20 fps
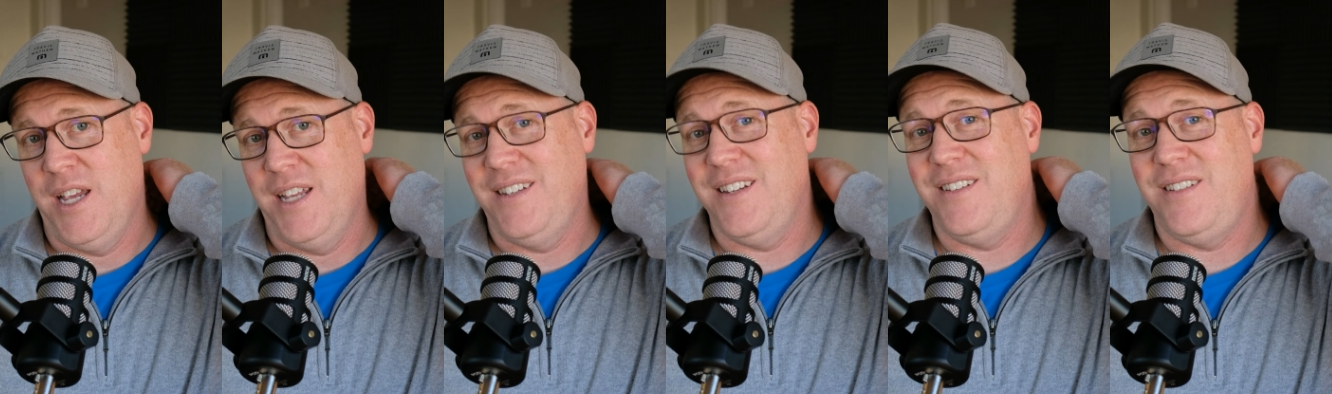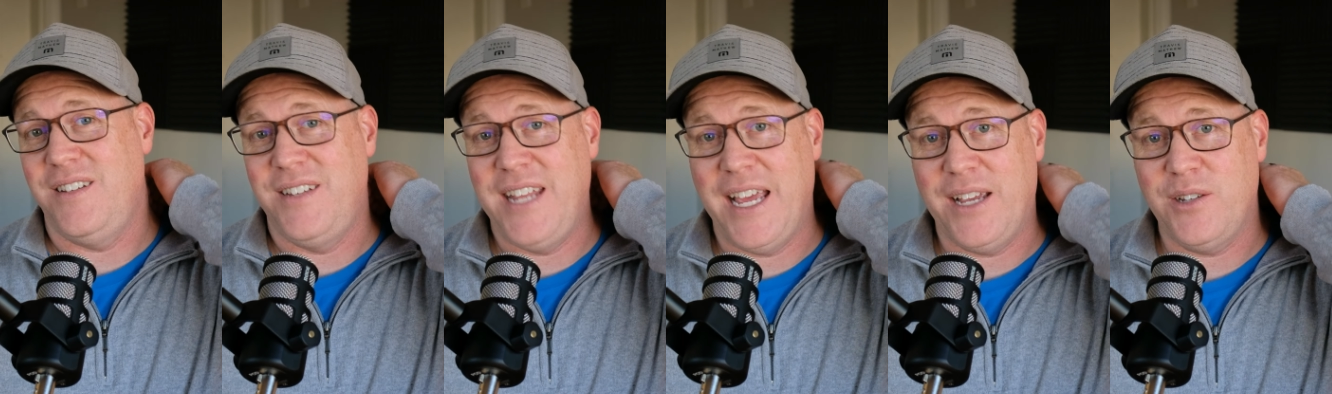
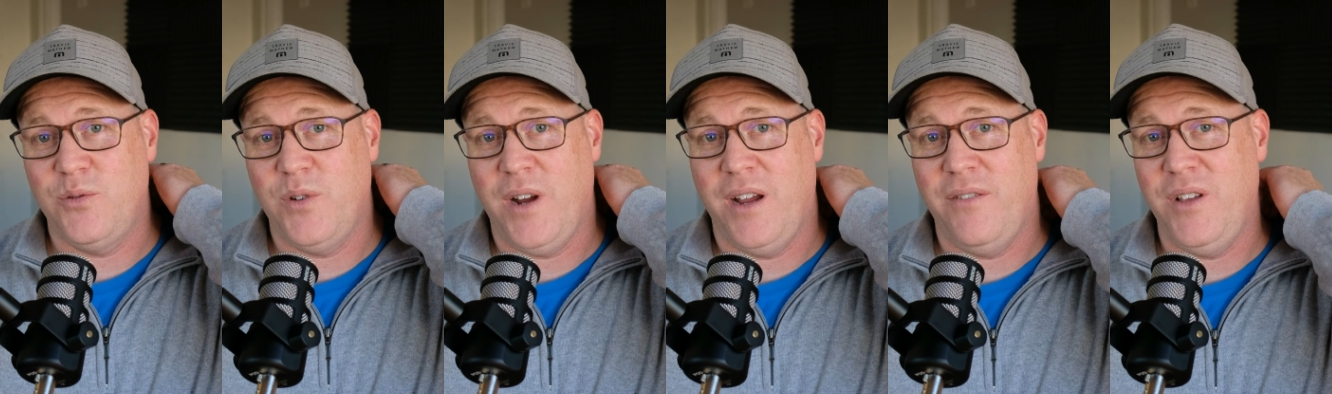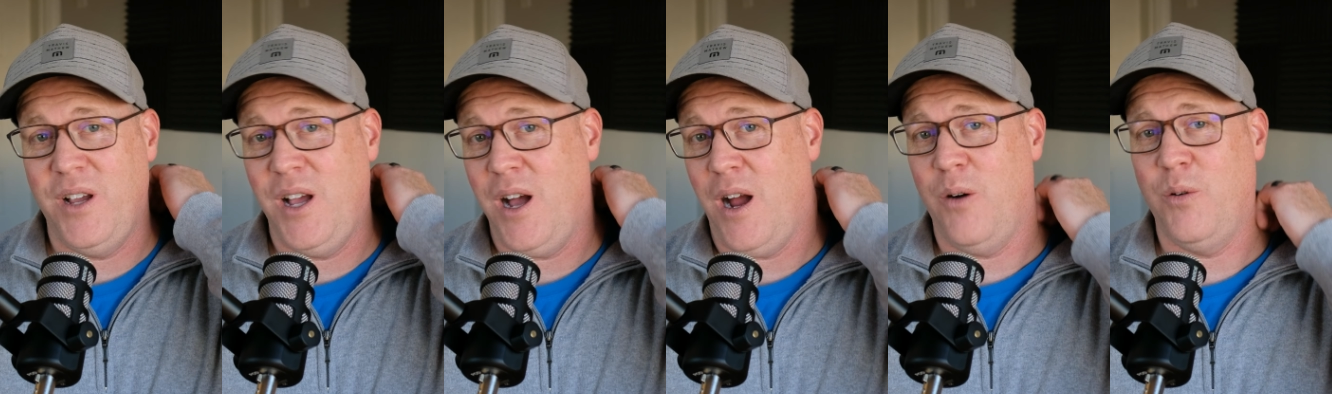Did you test drive
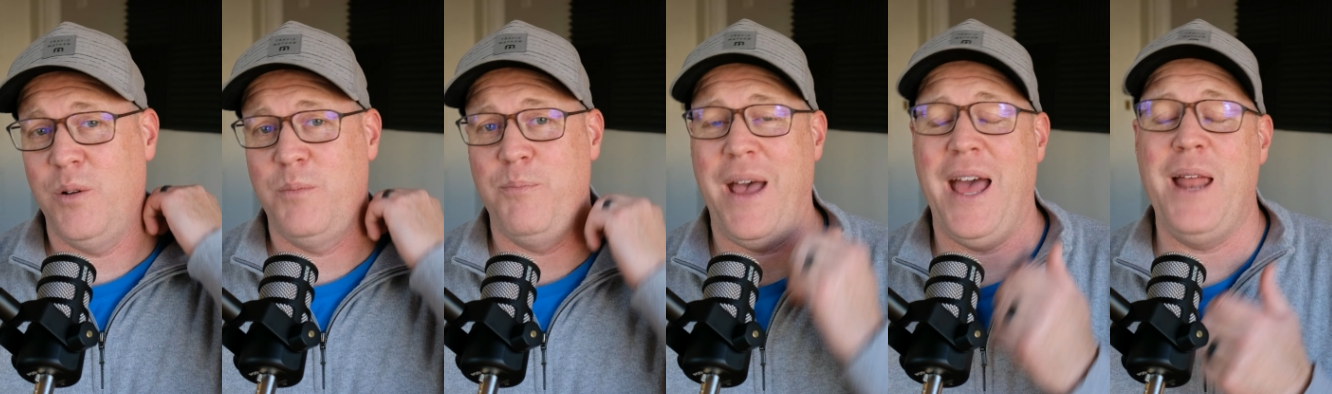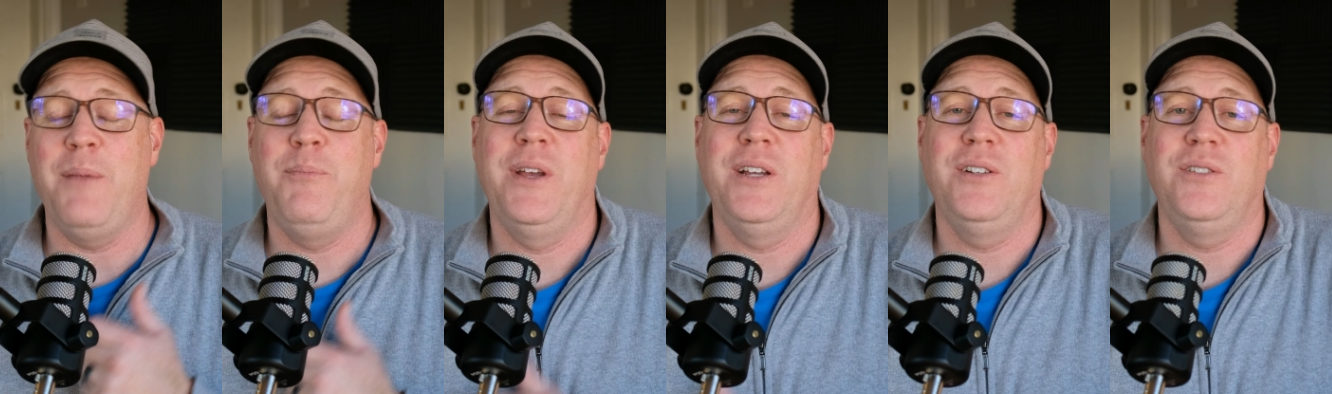the car with
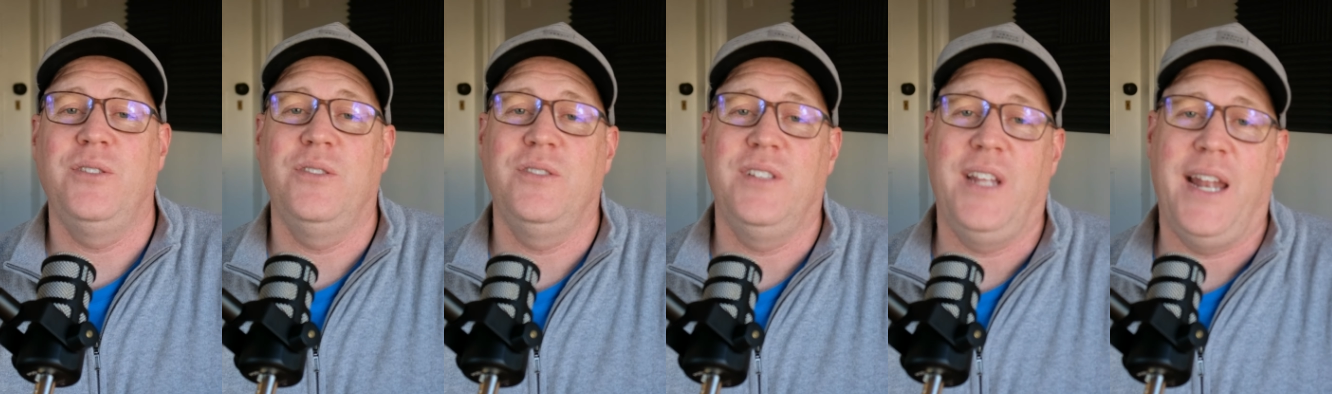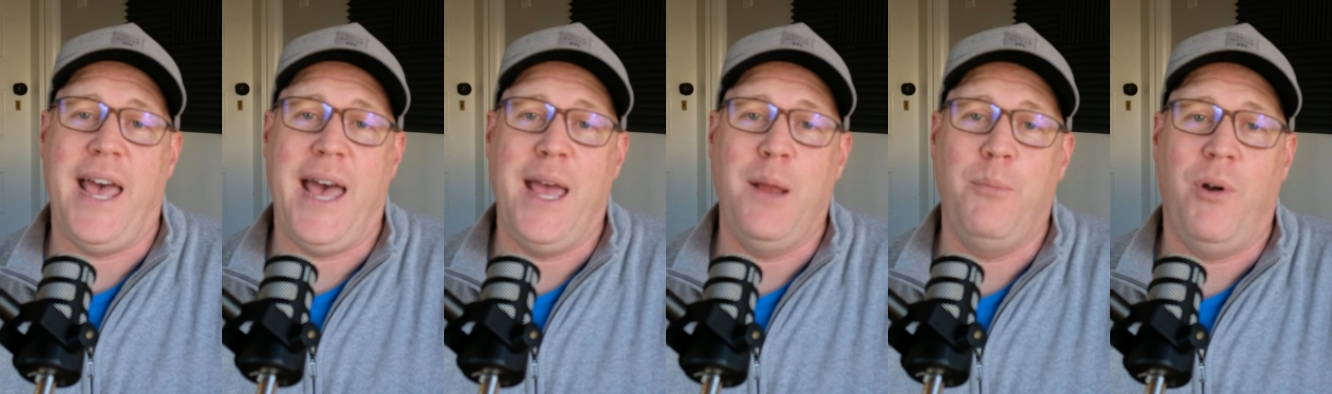bad pictures and
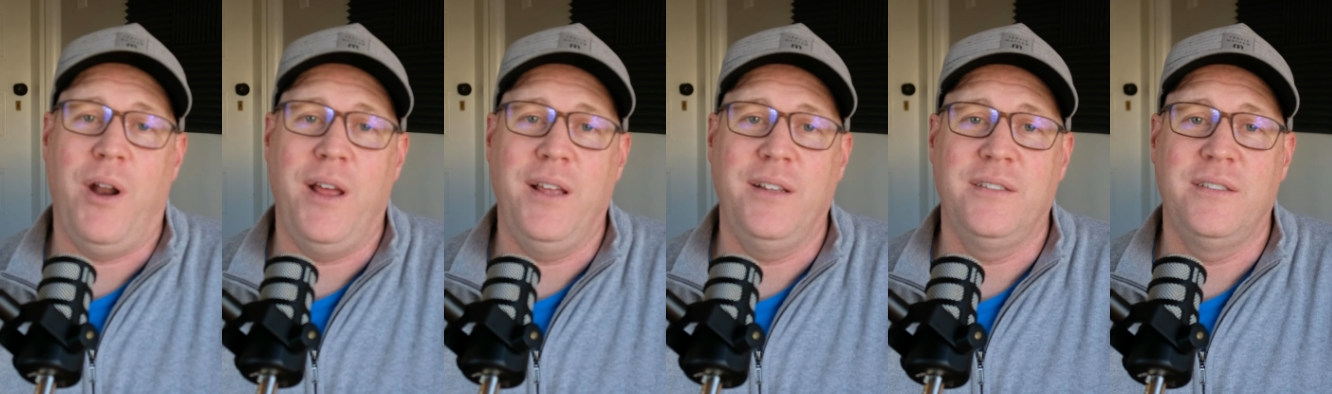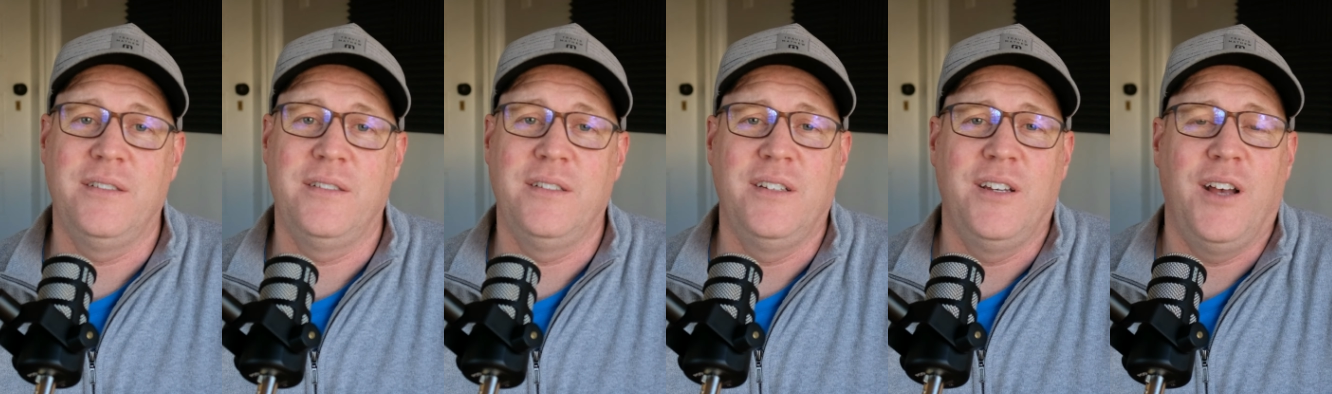a high
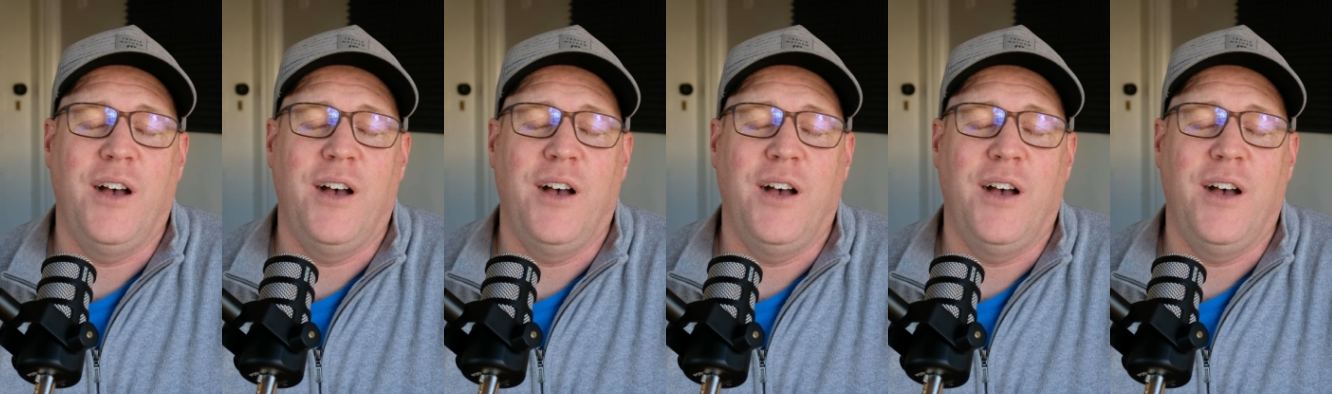price?